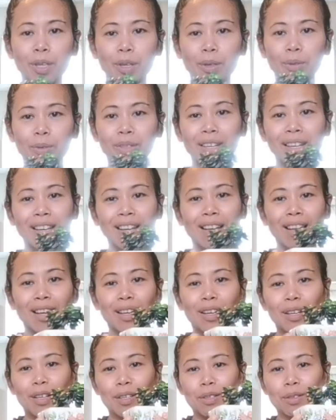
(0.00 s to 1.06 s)
cute.
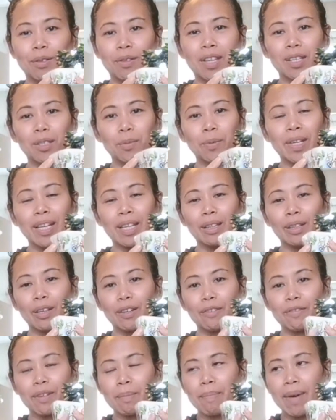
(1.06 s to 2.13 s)
So that's what I
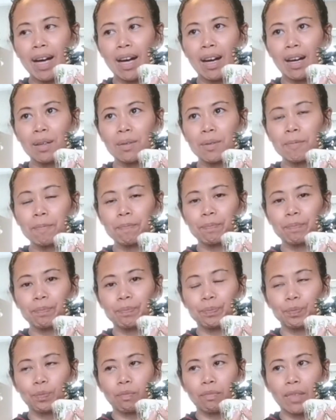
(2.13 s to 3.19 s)
love about
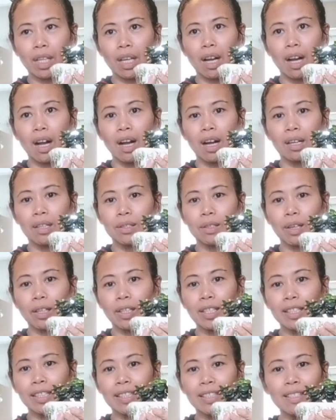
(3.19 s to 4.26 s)

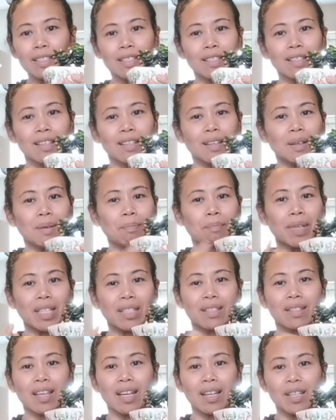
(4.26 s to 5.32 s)
succulents,
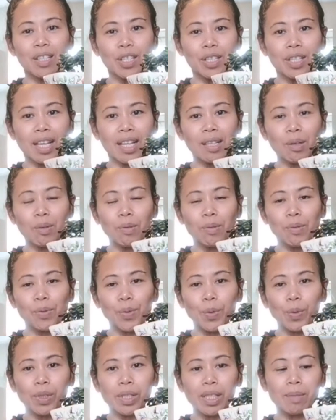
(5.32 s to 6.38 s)
because they are shallow
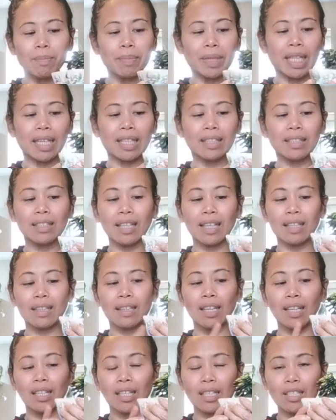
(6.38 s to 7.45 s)
rooted plant and
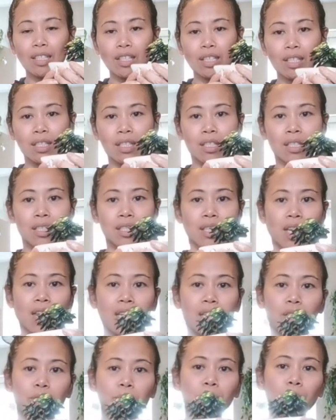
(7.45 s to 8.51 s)
they can just stay
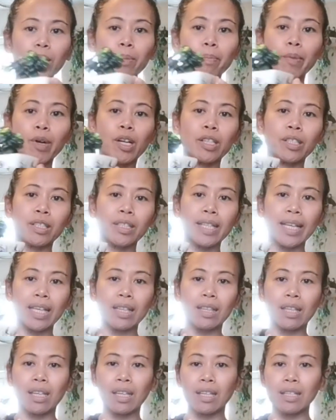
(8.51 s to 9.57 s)
in small pots
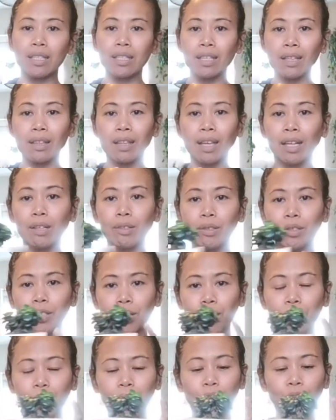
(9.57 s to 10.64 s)
like this and they look
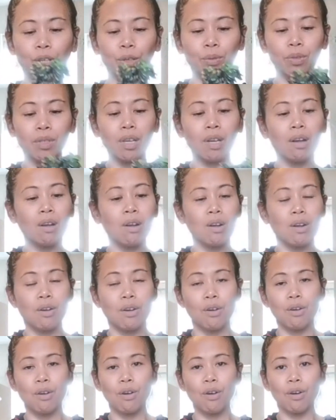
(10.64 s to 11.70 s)
so cute
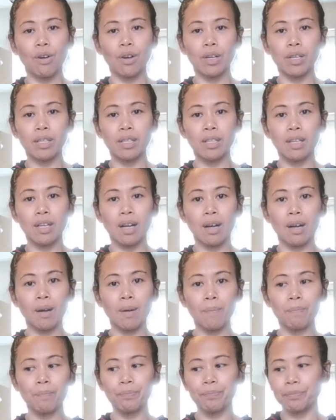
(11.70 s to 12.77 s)
on
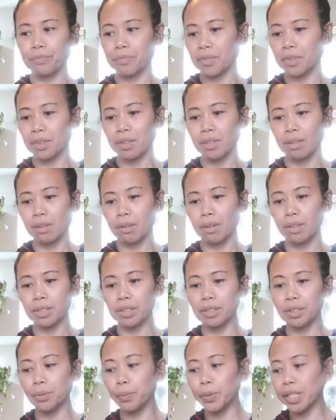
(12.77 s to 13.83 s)

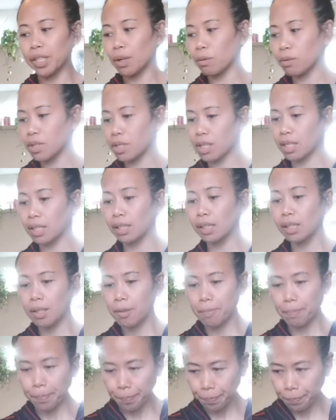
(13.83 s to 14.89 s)
the windowsill.